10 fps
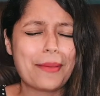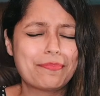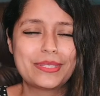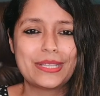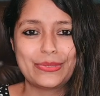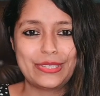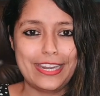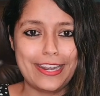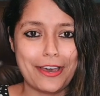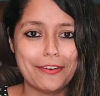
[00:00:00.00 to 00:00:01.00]

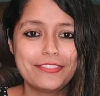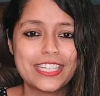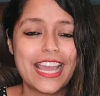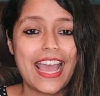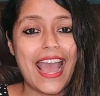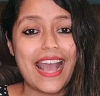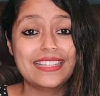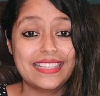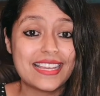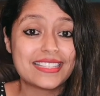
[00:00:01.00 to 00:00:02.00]
absolutely loved.
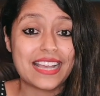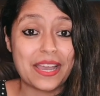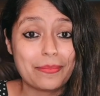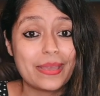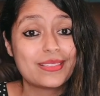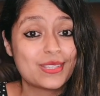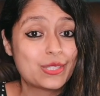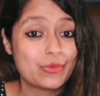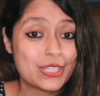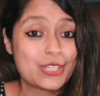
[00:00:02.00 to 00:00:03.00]
And yes, I made the
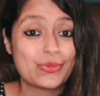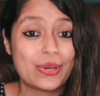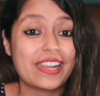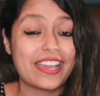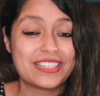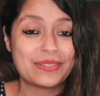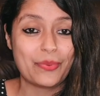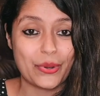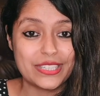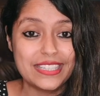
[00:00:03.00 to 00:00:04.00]
switch to a lighter
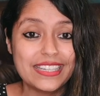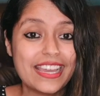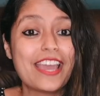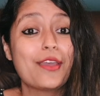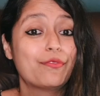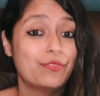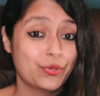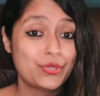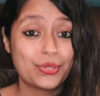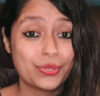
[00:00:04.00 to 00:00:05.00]
body. If
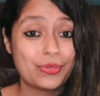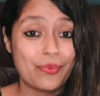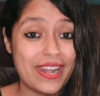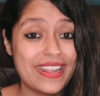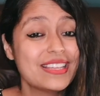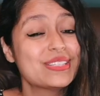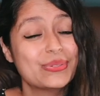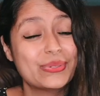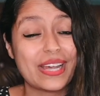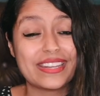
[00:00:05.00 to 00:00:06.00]
you shoot weddings,
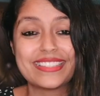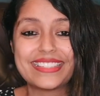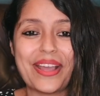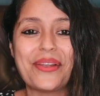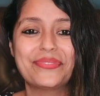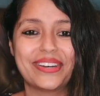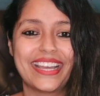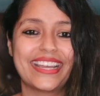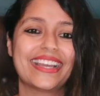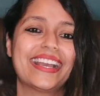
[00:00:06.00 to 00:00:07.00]
you will understand
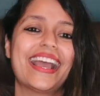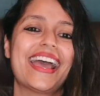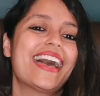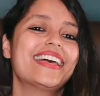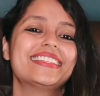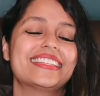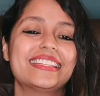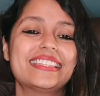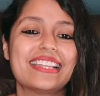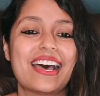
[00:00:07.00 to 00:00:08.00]
why.
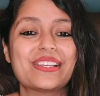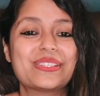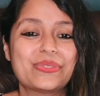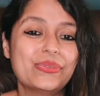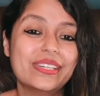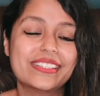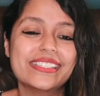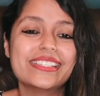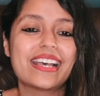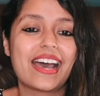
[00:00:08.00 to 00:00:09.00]
Since last 2
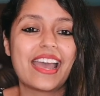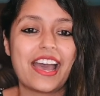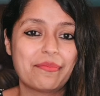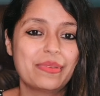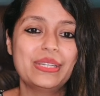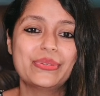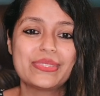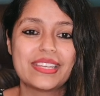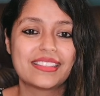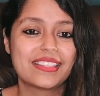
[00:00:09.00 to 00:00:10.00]
years, I have been
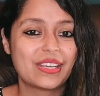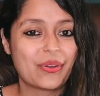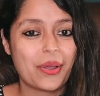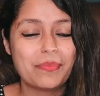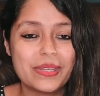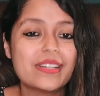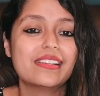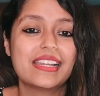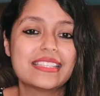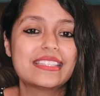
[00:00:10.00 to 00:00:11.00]
using the Nikon
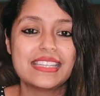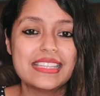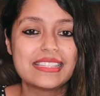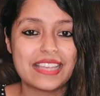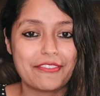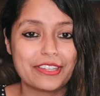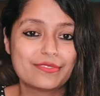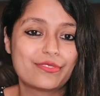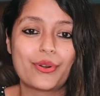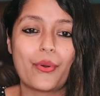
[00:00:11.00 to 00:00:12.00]
mirrorless
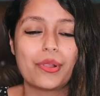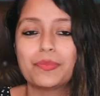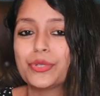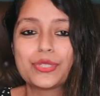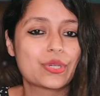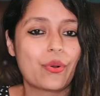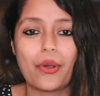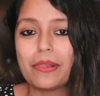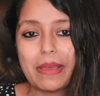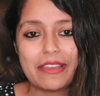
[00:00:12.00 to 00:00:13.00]
Z7 for almost
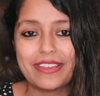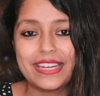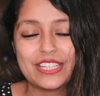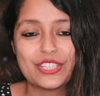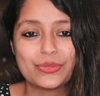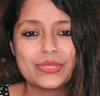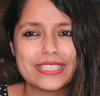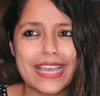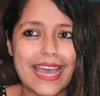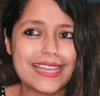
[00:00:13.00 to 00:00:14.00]
all my wedding
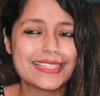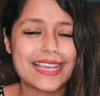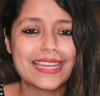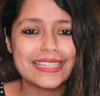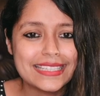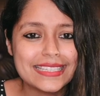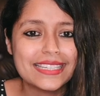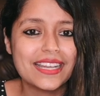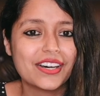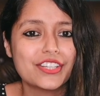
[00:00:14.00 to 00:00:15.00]
shoots as I
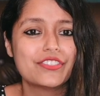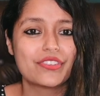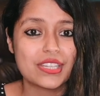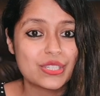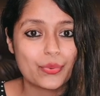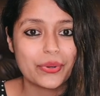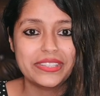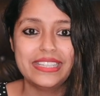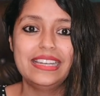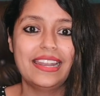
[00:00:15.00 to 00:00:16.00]
needed a
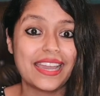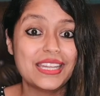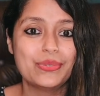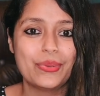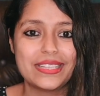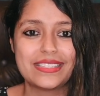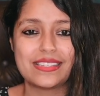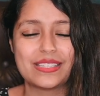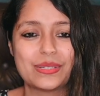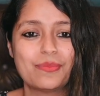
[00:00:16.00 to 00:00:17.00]
trustworthy, lightweight
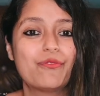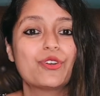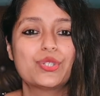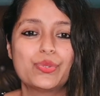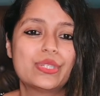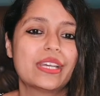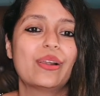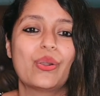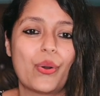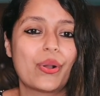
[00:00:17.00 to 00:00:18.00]
system for
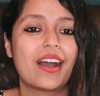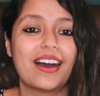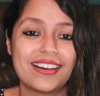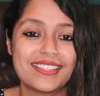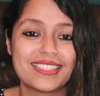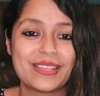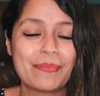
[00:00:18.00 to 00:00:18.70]
shooting long hours.